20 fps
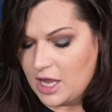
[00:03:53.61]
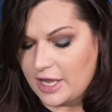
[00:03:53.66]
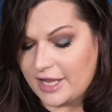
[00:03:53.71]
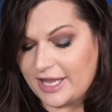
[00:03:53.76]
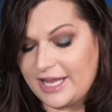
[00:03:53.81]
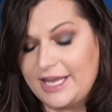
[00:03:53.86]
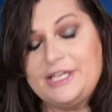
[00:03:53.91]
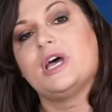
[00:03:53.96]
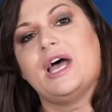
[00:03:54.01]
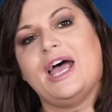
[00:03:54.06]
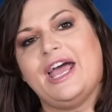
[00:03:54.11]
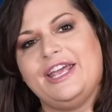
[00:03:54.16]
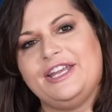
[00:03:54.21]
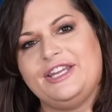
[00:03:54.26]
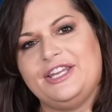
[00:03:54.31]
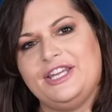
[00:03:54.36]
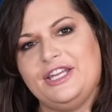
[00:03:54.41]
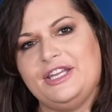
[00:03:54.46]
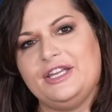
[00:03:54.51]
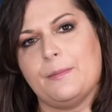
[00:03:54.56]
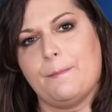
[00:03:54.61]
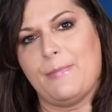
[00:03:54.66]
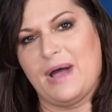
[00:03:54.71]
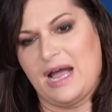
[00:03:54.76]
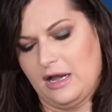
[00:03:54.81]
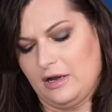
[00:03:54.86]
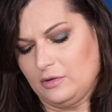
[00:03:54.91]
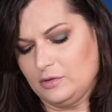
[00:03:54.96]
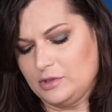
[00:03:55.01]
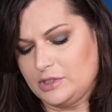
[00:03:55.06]
each
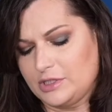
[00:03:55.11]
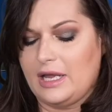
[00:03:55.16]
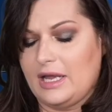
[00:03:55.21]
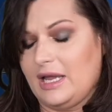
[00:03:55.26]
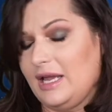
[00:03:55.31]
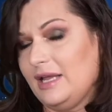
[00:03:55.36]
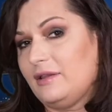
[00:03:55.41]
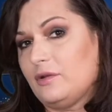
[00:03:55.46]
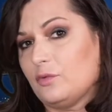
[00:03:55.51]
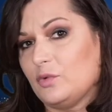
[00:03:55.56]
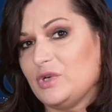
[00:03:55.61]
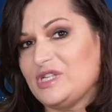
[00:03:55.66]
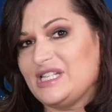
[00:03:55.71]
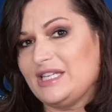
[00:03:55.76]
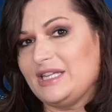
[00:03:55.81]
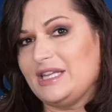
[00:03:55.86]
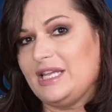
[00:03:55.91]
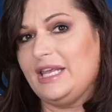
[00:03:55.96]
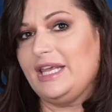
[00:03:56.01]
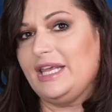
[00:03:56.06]
£18. And recently